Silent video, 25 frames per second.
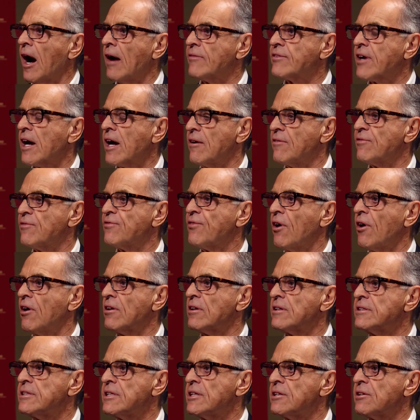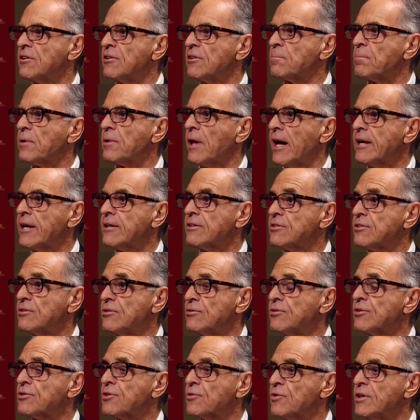kind of fallen into the
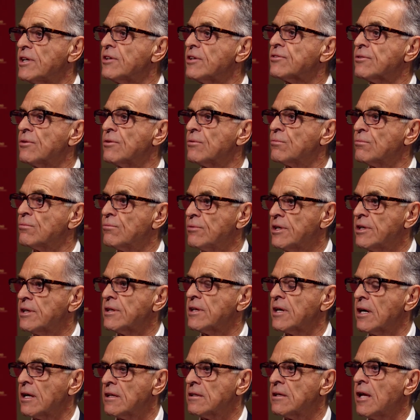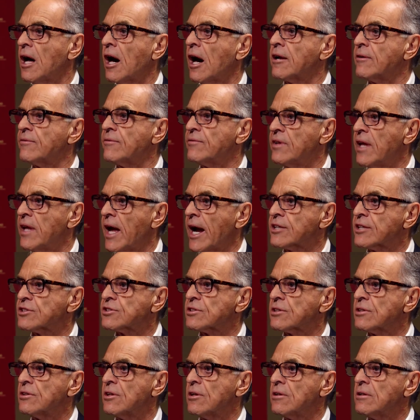platitude that there isn't really a lot of
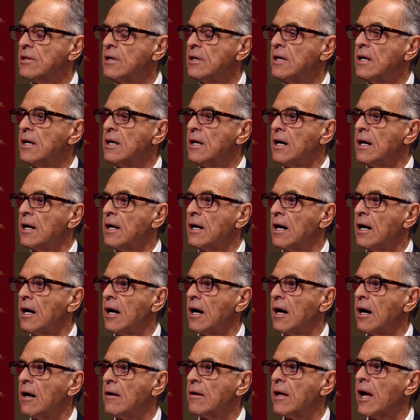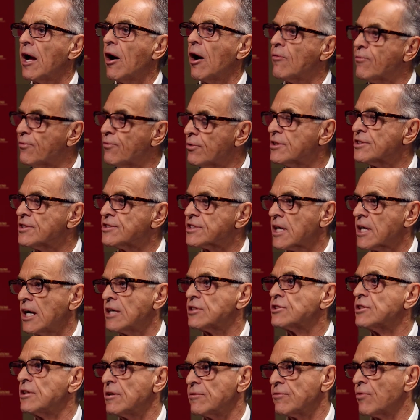national helpful
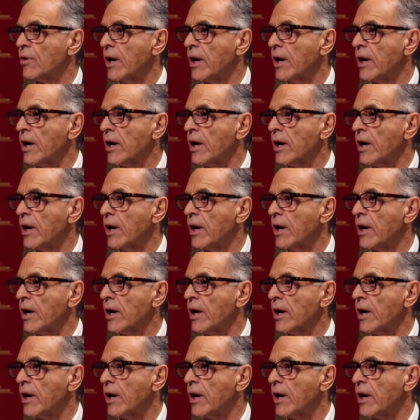discussion of